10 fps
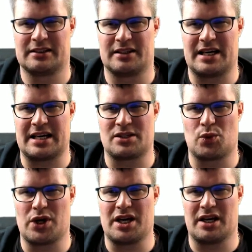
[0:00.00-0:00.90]
that
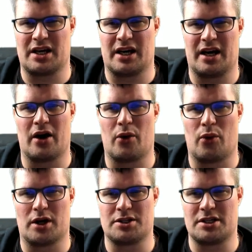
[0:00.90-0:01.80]
we uh,
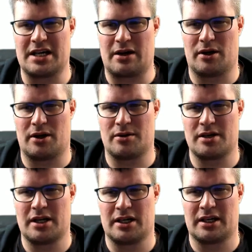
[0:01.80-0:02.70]
want to download.